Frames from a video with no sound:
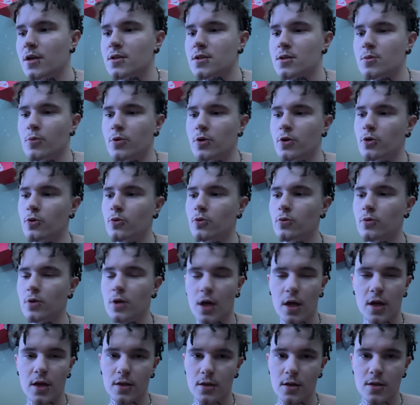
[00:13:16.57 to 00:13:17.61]
someone who
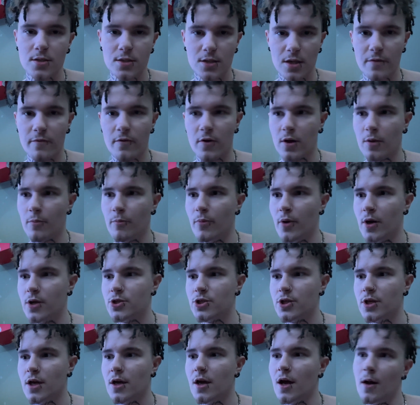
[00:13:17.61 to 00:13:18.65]
kind of does live on a
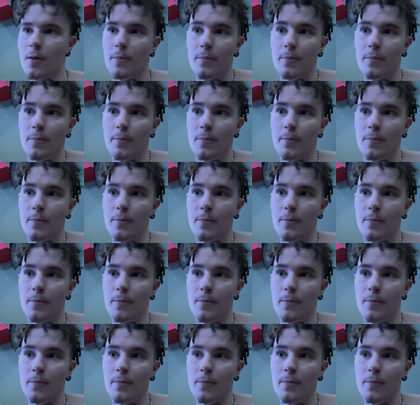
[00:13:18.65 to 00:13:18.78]
budget,